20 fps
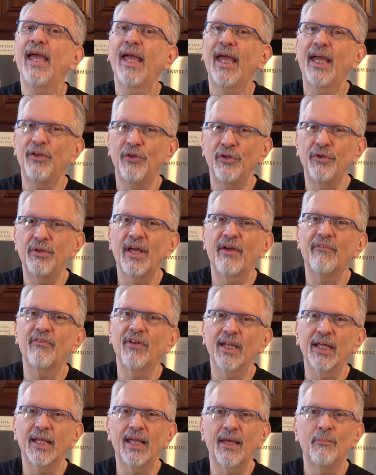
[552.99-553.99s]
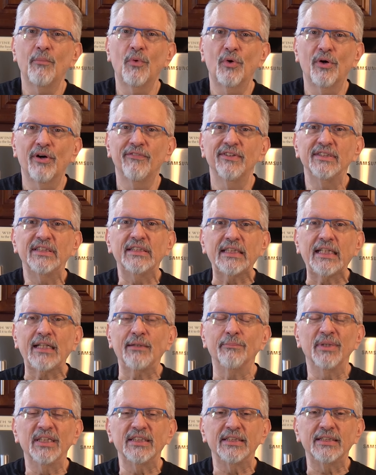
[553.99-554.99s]
and you definitely get more of a
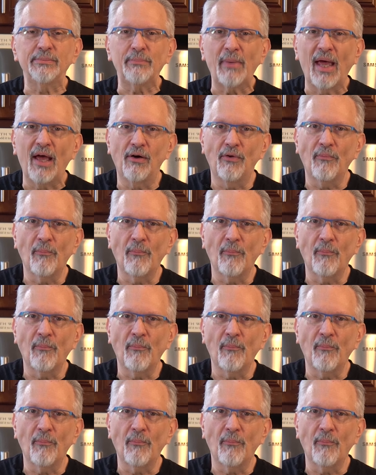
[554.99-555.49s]
cinnamon smell.